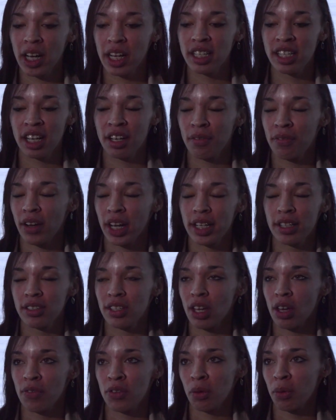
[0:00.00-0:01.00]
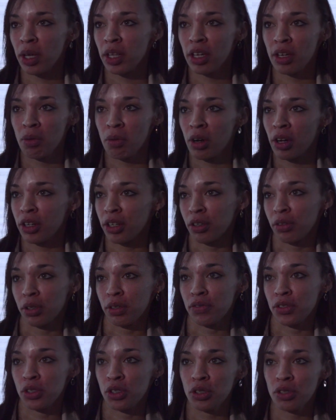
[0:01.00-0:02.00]
Identify yourself the way that you want to.
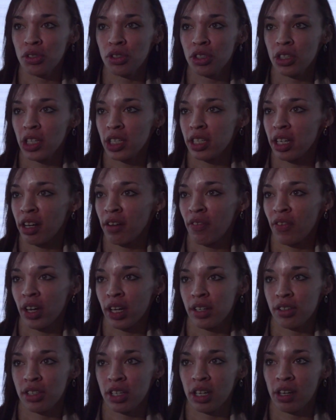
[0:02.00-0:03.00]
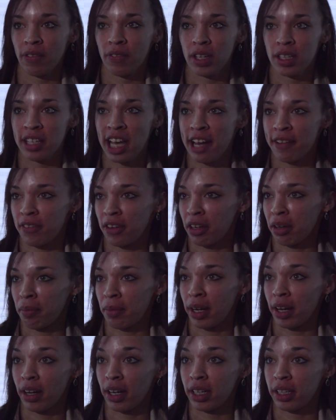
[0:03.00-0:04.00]
If you choose to identify yourself as African
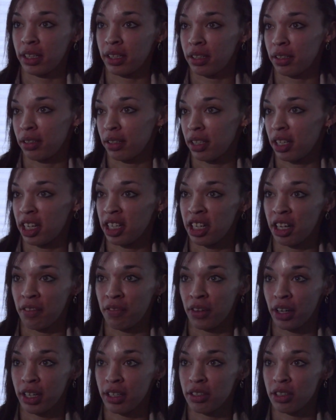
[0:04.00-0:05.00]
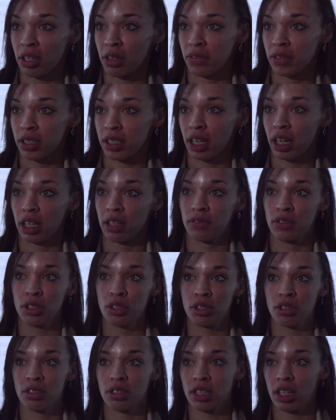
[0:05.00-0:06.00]
American, identify yourself as that. If you
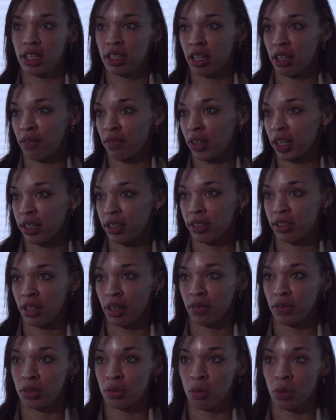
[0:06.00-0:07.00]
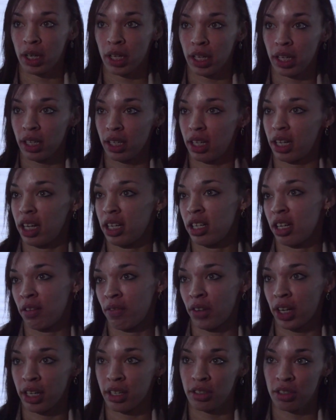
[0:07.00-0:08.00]
choose to identify yourself as white,
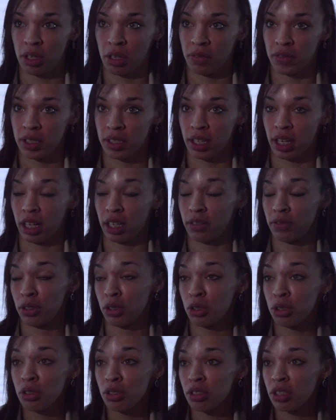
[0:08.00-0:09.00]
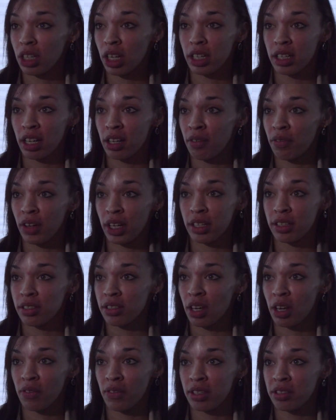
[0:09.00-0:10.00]
identify yourself as that. If you choose to identify
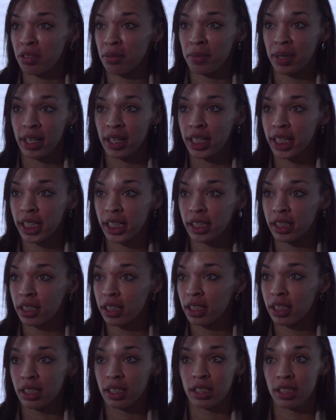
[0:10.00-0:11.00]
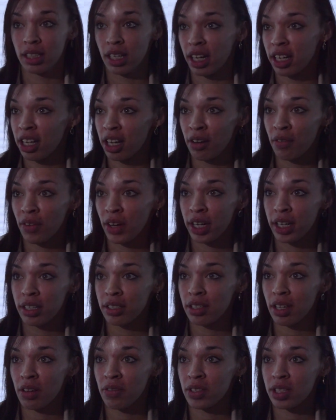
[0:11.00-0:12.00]
yourself as an American, identify
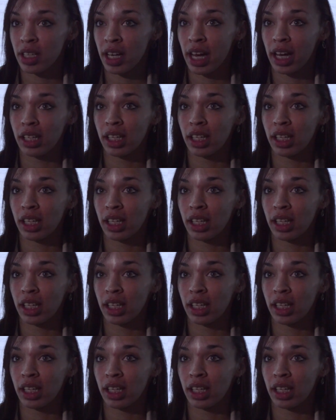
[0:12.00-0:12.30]
yourself as that.